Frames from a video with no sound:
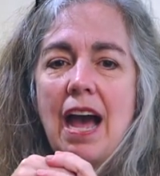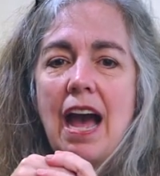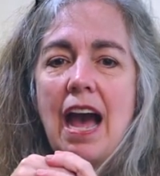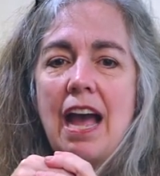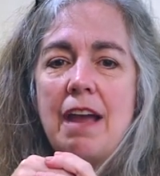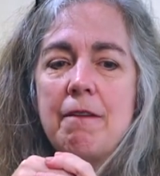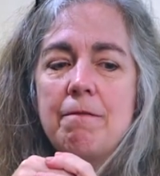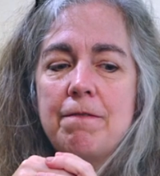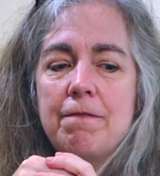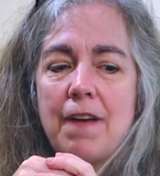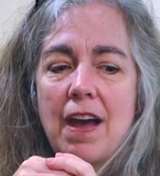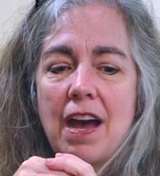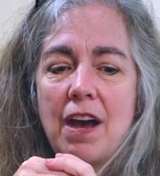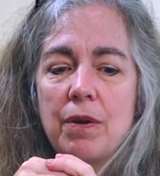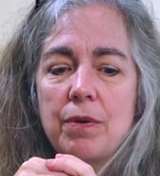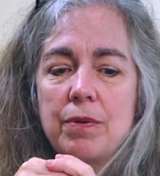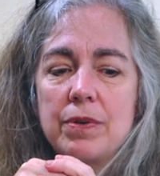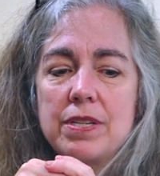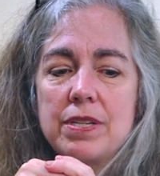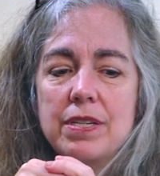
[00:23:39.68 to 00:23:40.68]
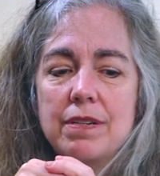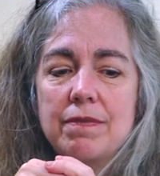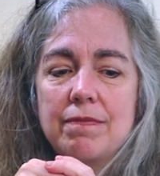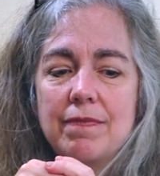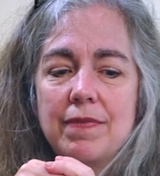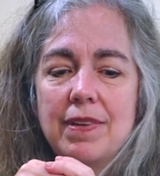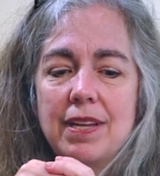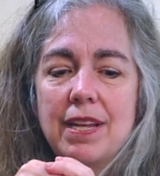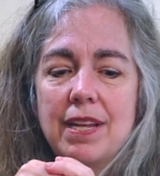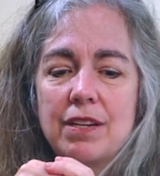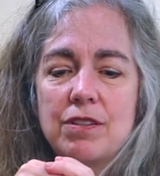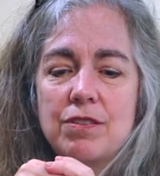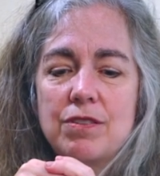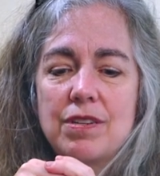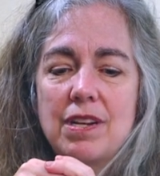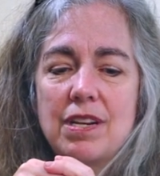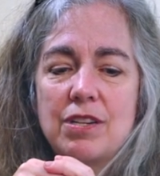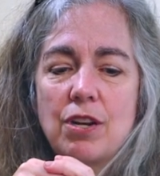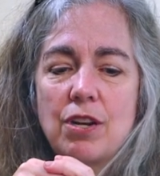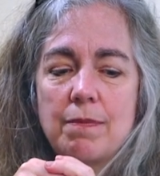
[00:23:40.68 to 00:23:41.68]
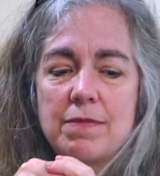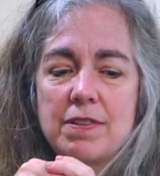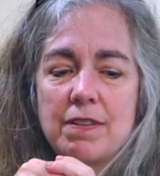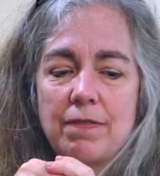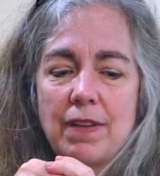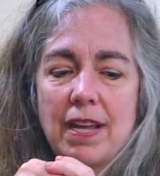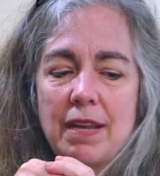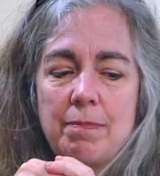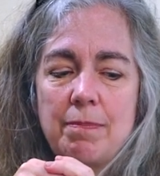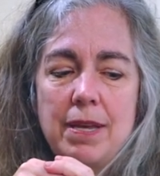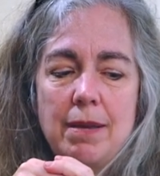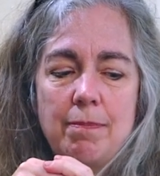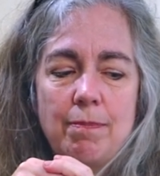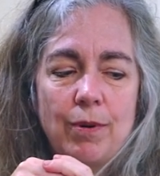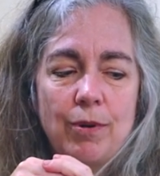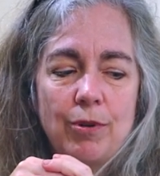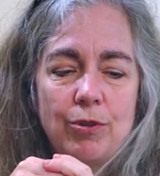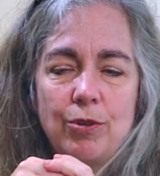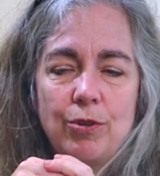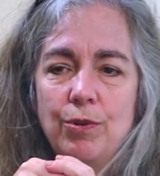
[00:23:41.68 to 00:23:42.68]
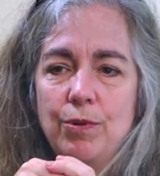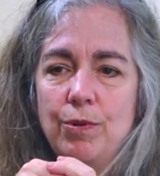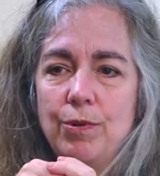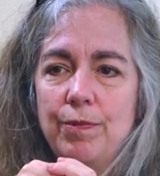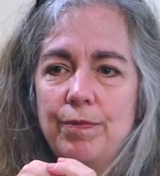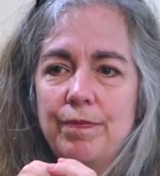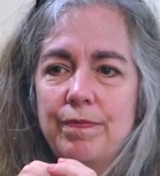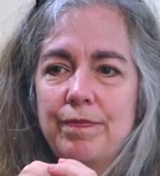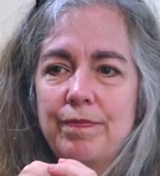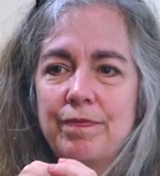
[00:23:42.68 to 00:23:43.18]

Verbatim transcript: I've found in in terms of like people who